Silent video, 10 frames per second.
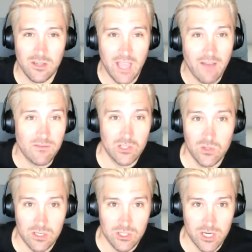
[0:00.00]
have to
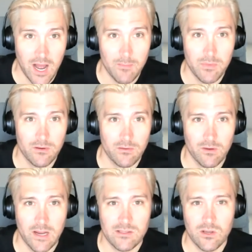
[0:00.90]
do the job,
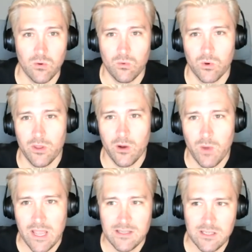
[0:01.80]
right? So were there
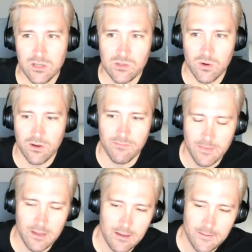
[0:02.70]
ways that you sort of
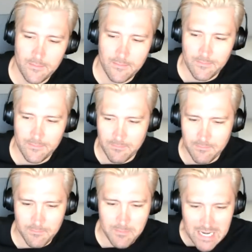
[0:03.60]

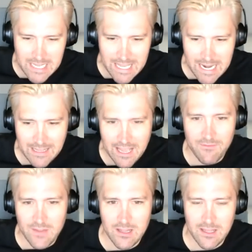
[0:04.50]
mitigated that
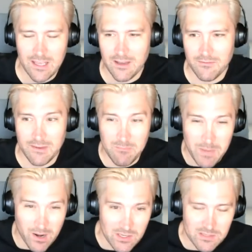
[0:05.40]
feeling of
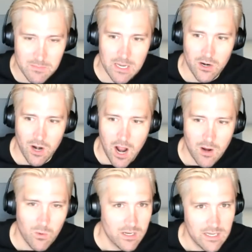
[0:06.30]
embarrassment or
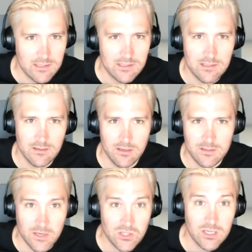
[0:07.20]
awkwardness,
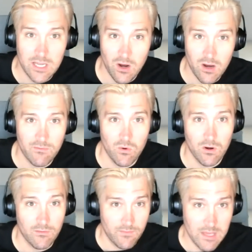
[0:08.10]
especially caring
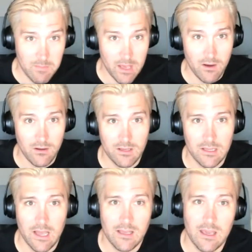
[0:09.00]
for female in
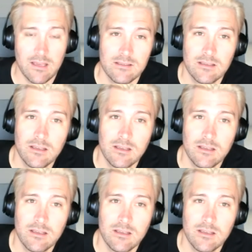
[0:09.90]
that case?